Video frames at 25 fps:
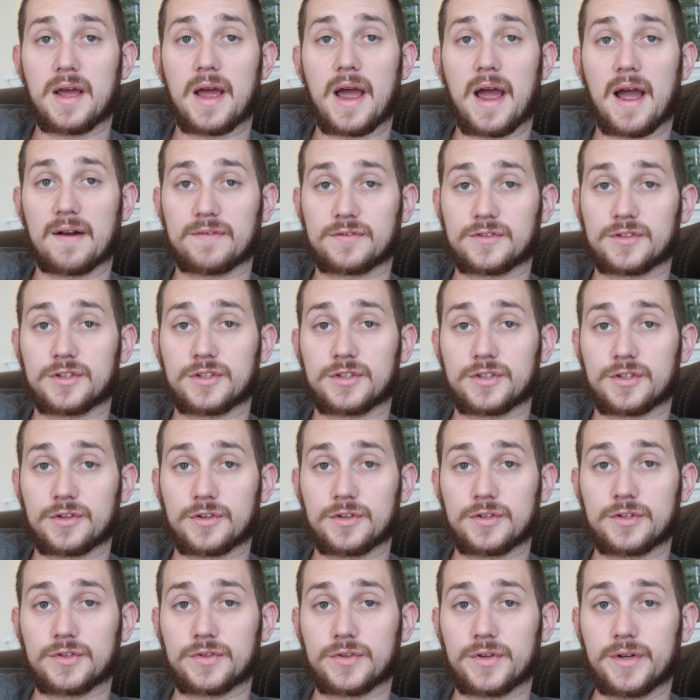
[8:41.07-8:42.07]
After
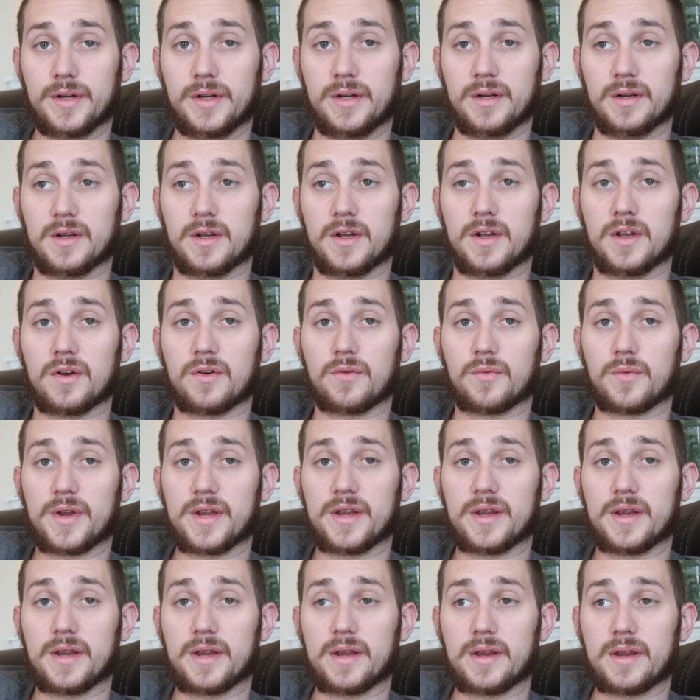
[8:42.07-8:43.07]
surgery,
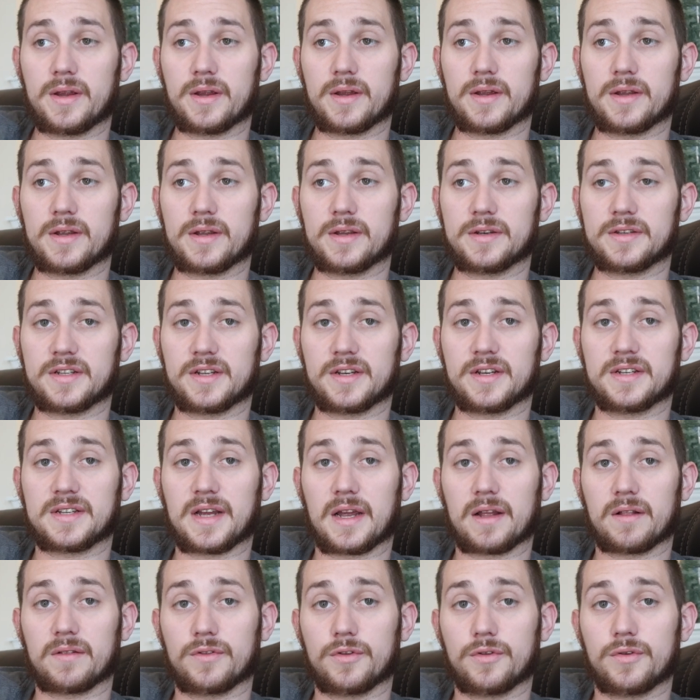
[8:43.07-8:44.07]
we did a
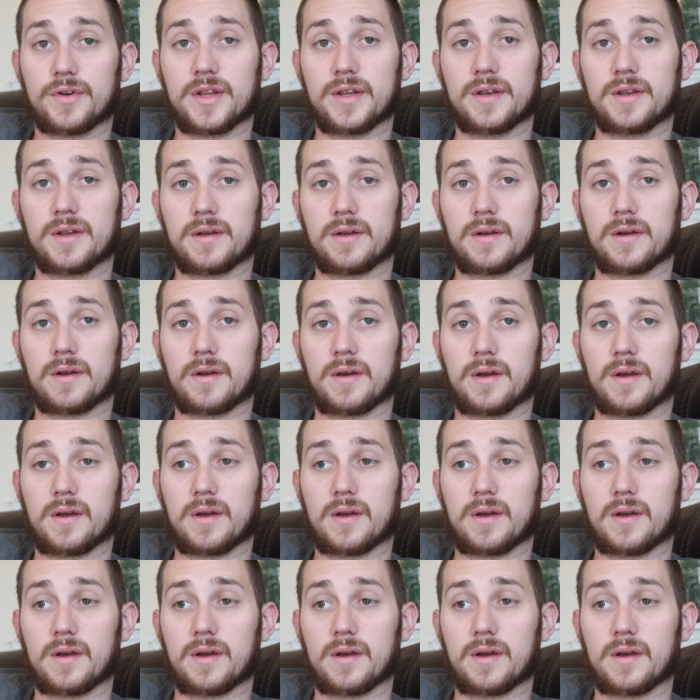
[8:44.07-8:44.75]
diluted